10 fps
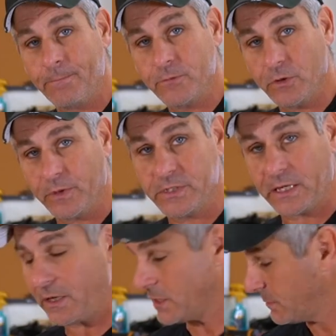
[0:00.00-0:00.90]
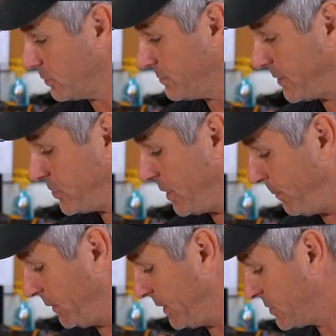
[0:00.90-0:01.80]
So Inset customers, make sure you
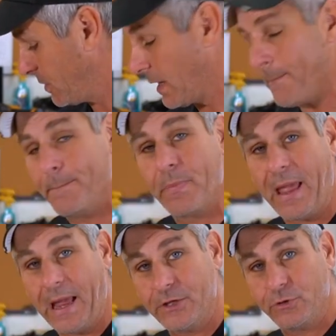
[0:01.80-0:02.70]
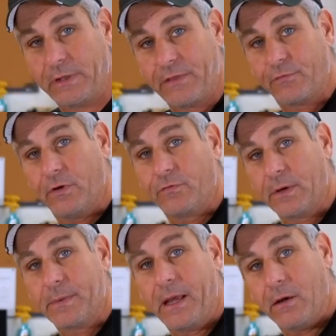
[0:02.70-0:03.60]
put these on as you lay the front
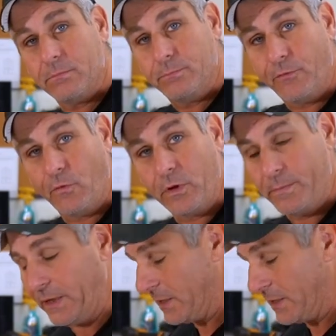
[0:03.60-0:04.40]
frame down before you begin